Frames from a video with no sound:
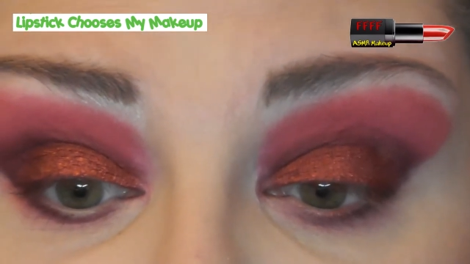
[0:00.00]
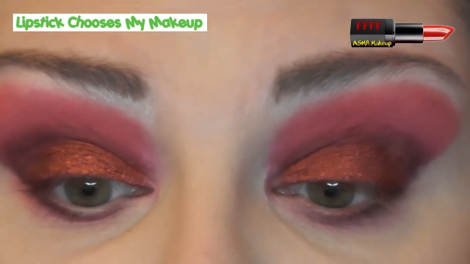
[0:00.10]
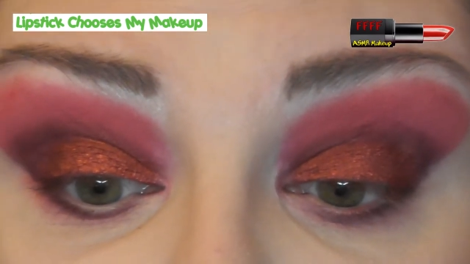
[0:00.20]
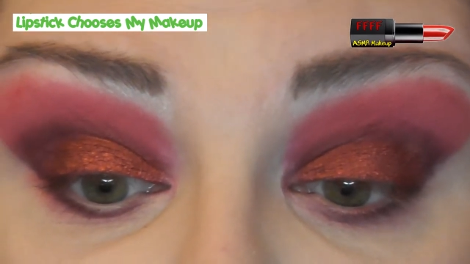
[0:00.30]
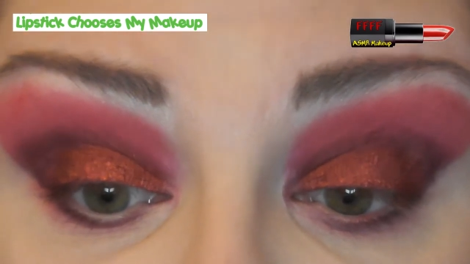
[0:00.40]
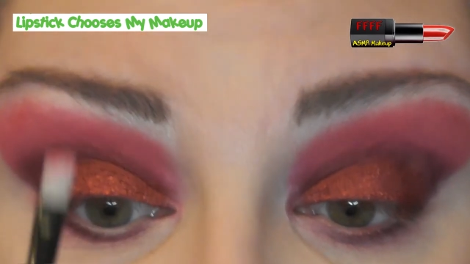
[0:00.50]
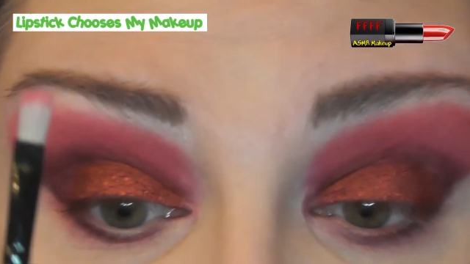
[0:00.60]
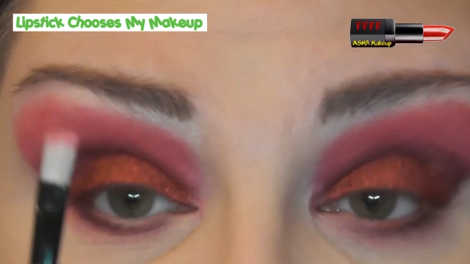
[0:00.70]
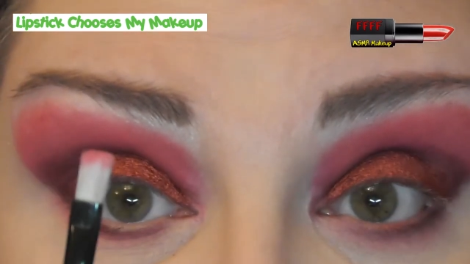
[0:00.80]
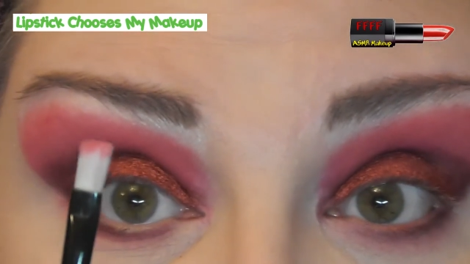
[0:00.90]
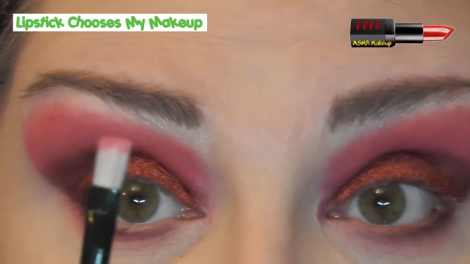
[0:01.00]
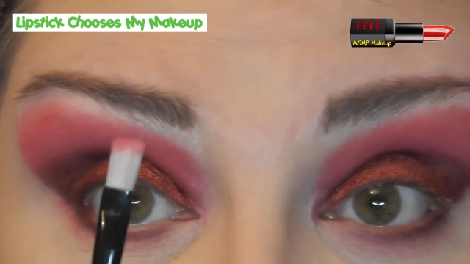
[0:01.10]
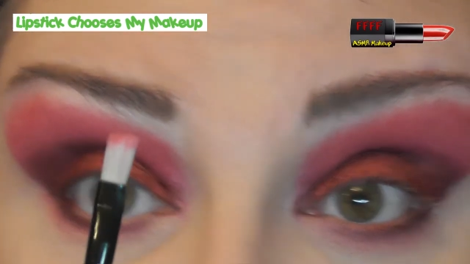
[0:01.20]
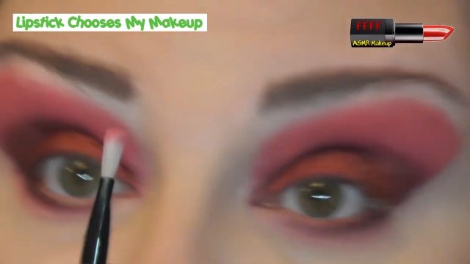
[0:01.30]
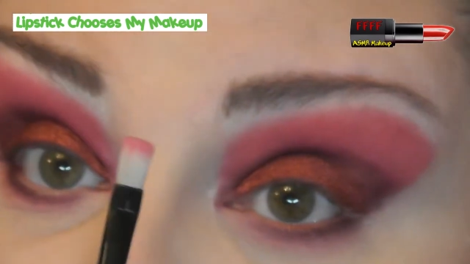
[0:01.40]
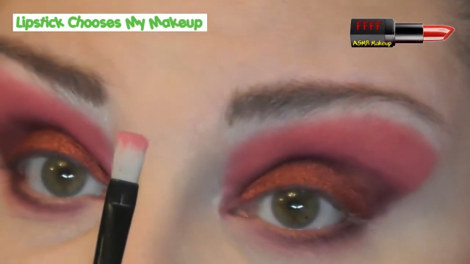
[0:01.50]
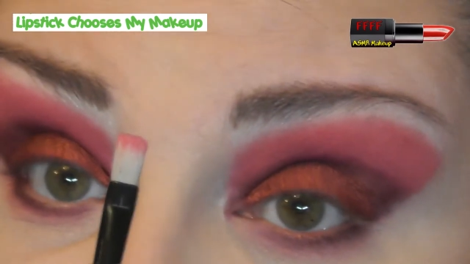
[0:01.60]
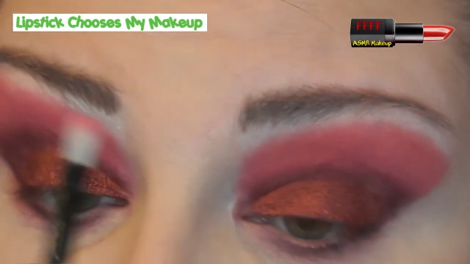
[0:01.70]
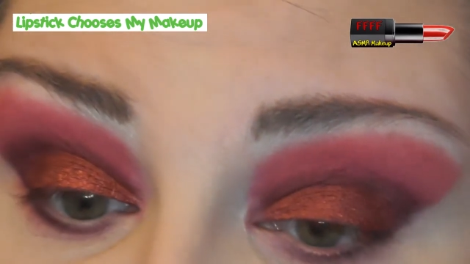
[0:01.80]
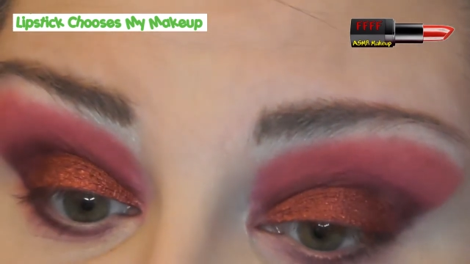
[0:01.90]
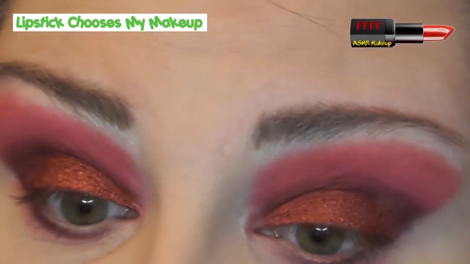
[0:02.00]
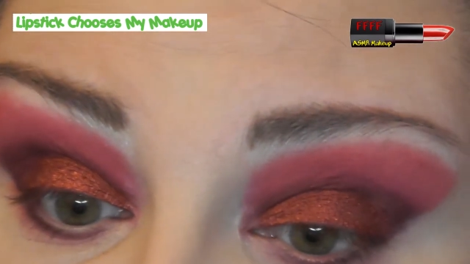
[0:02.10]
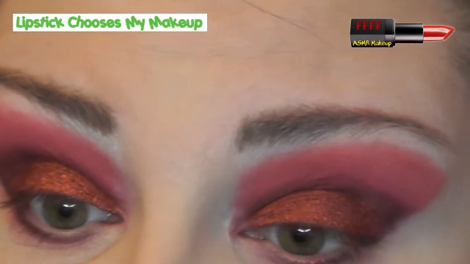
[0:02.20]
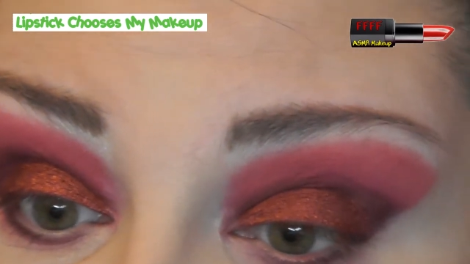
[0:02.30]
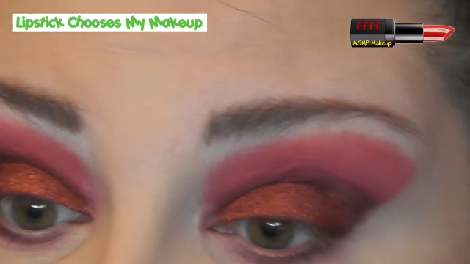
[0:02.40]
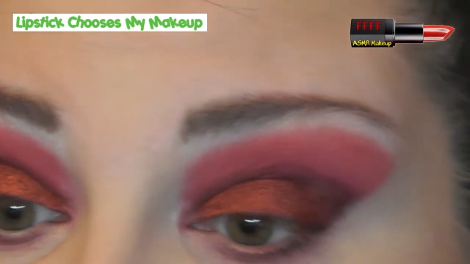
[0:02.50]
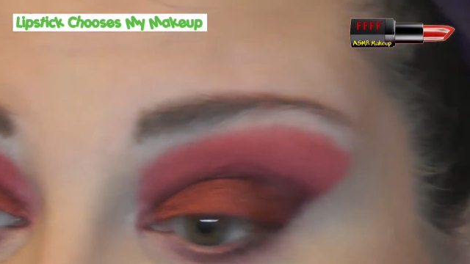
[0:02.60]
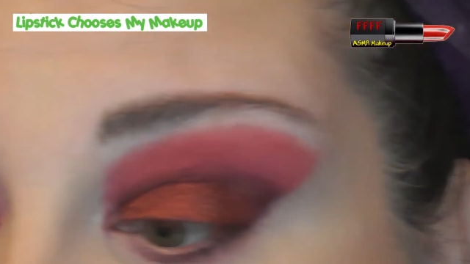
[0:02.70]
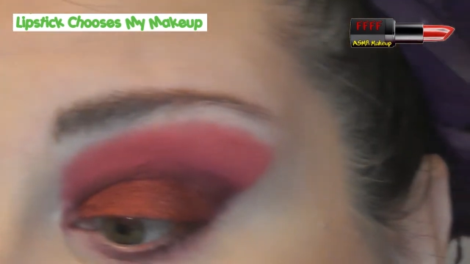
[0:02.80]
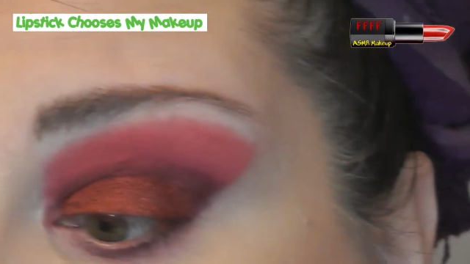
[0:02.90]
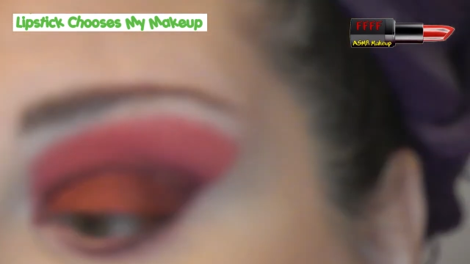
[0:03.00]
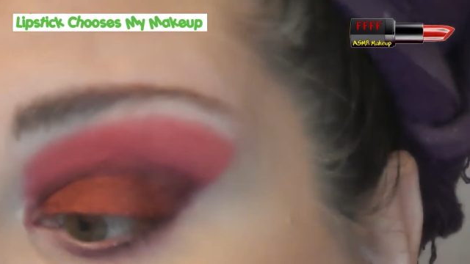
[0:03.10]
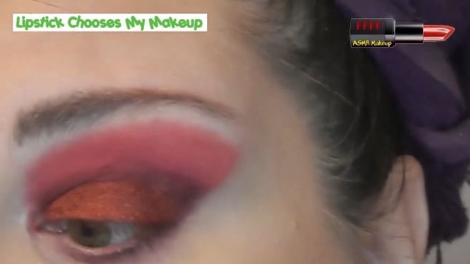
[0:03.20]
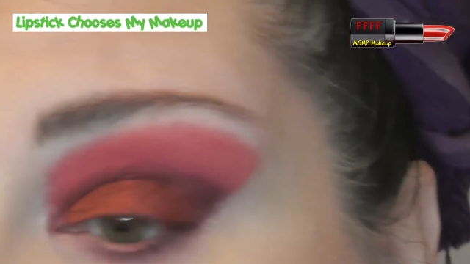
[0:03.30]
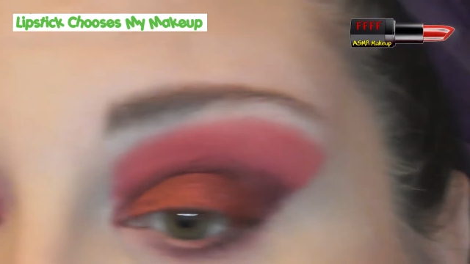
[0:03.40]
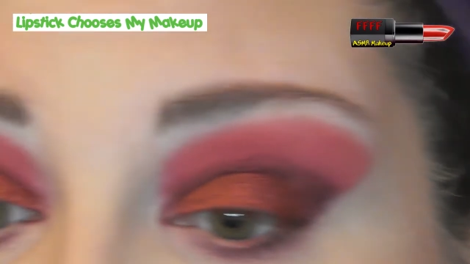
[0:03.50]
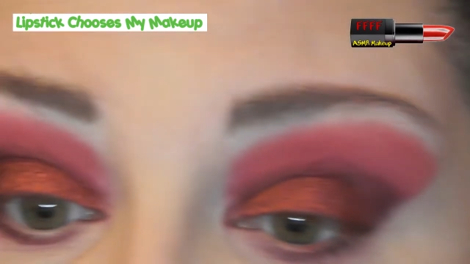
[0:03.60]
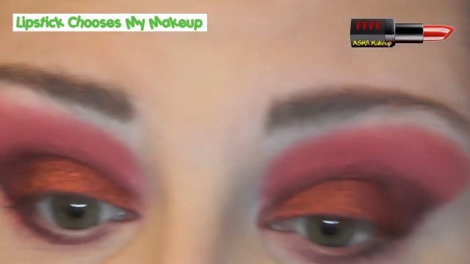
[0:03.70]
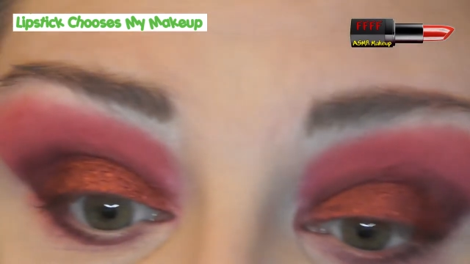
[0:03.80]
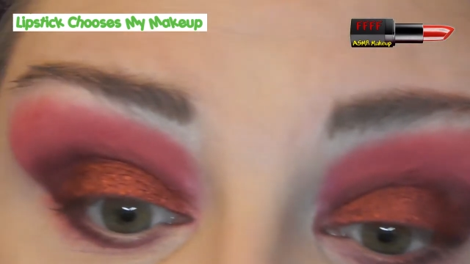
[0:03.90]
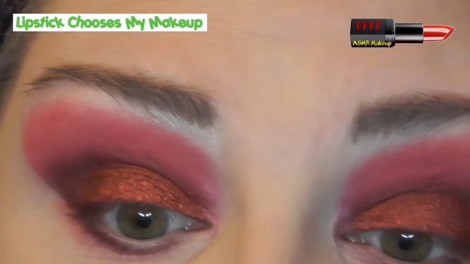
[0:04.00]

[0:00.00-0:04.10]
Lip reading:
Nobody's mouth can be seen.